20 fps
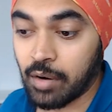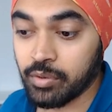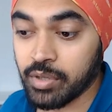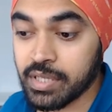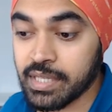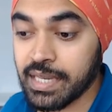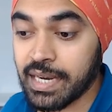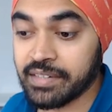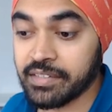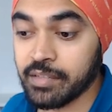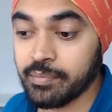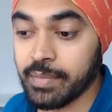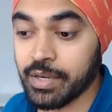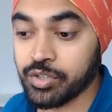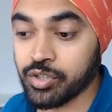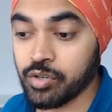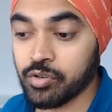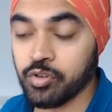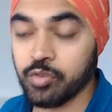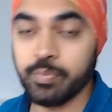the selected
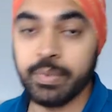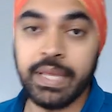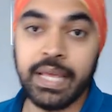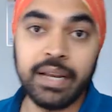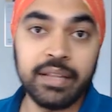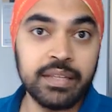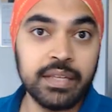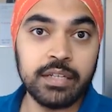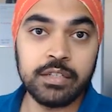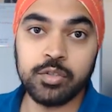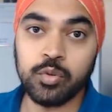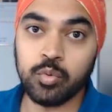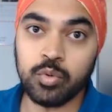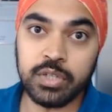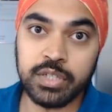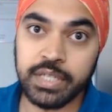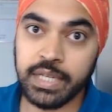measure could be anything, total